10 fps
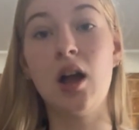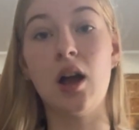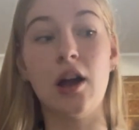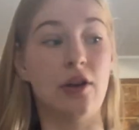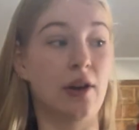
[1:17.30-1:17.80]

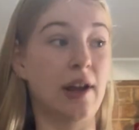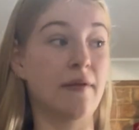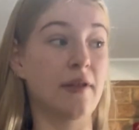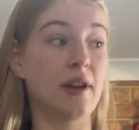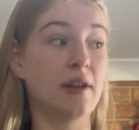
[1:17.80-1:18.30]
I don't
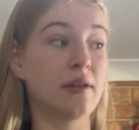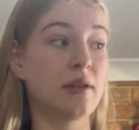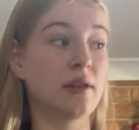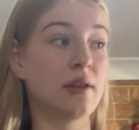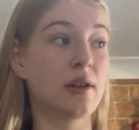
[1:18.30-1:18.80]
have that,
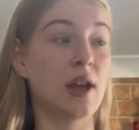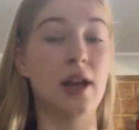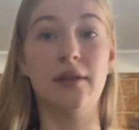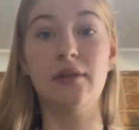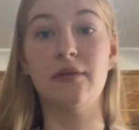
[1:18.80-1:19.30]

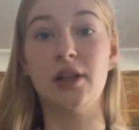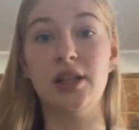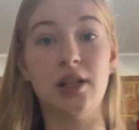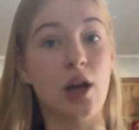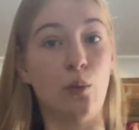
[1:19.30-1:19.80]
and even if I
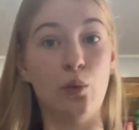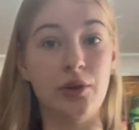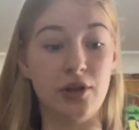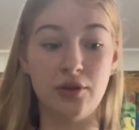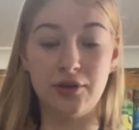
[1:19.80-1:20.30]
did I
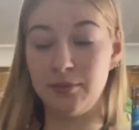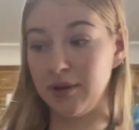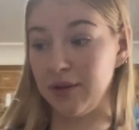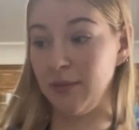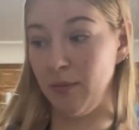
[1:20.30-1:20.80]
wouldn't use it
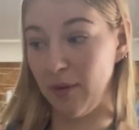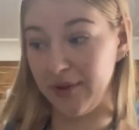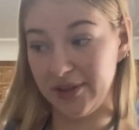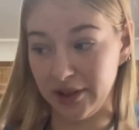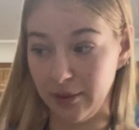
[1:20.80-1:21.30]
because my mum
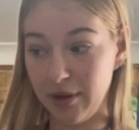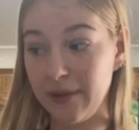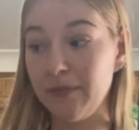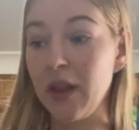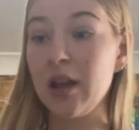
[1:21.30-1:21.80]
is
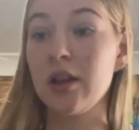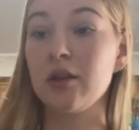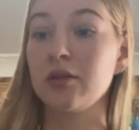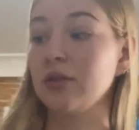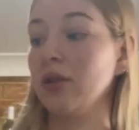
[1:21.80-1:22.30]
sleeping.
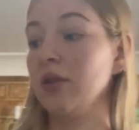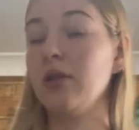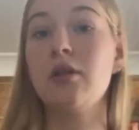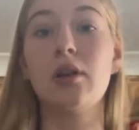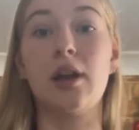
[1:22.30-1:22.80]

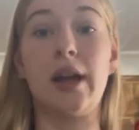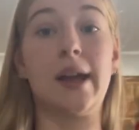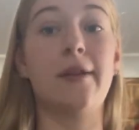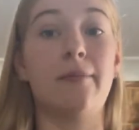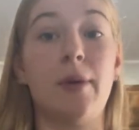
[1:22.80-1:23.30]
So I
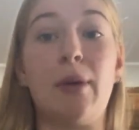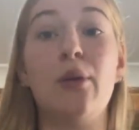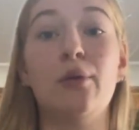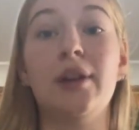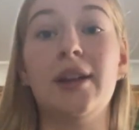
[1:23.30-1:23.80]
have my
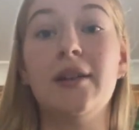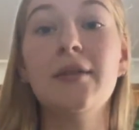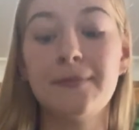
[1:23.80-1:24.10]
bowl here